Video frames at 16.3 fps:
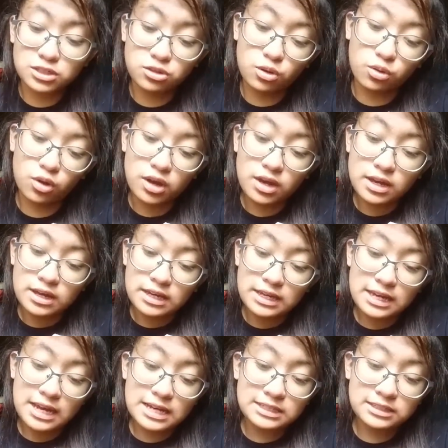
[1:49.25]
So
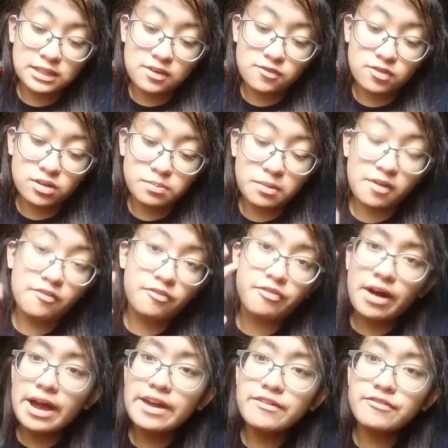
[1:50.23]
he has given me
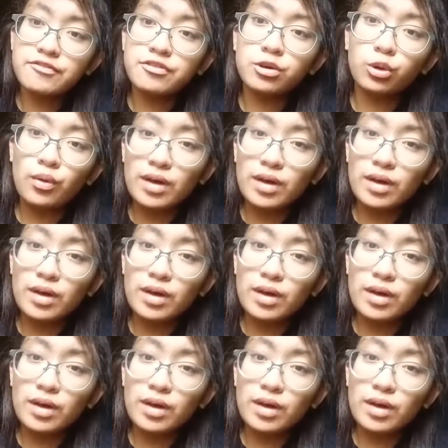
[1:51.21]
five